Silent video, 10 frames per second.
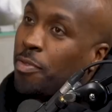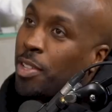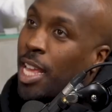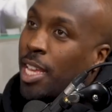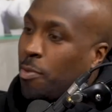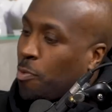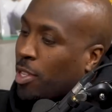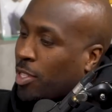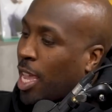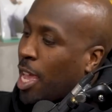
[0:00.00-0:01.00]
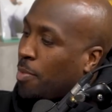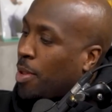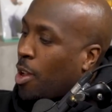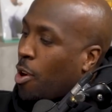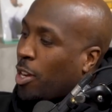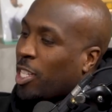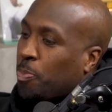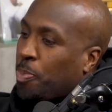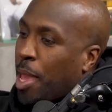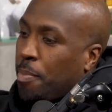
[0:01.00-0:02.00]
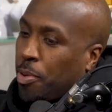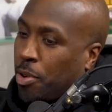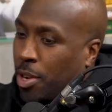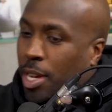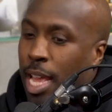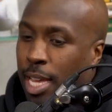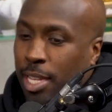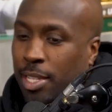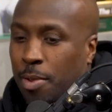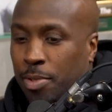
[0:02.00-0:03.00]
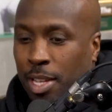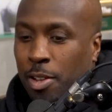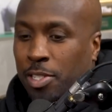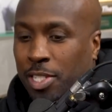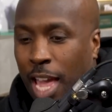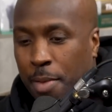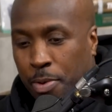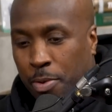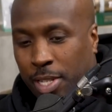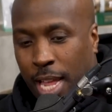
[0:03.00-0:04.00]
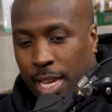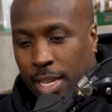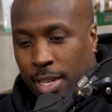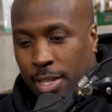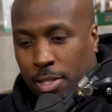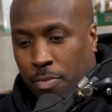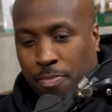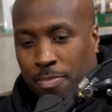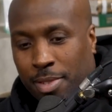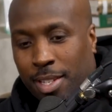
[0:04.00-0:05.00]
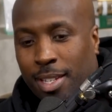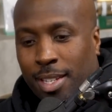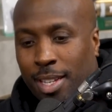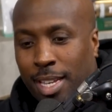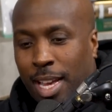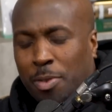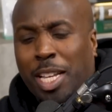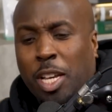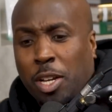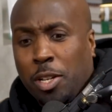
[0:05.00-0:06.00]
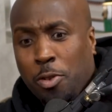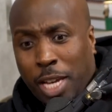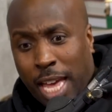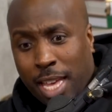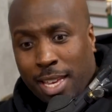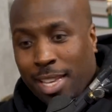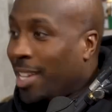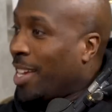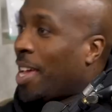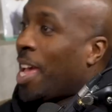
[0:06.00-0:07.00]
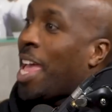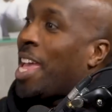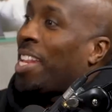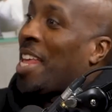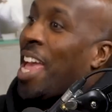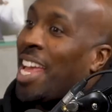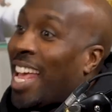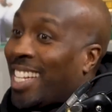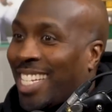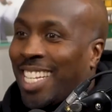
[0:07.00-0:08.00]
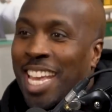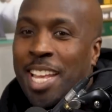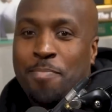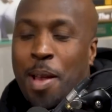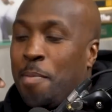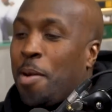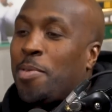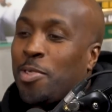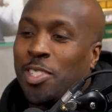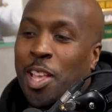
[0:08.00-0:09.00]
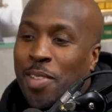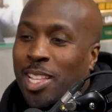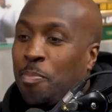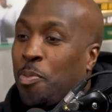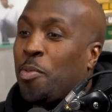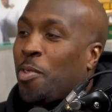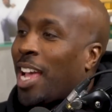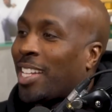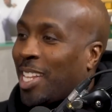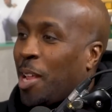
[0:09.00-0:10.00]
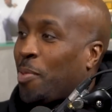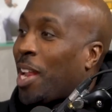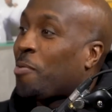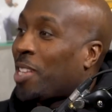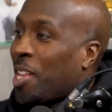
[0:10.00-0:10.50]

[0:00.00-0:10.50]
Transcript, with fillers: I've like one time mm. on his pamper, yeah. like his, I was on his diaper, was like, yeah. I was like, you okay? And, yeah. and, as a kid, my mom used to have like the boomerang slipper, like yeah.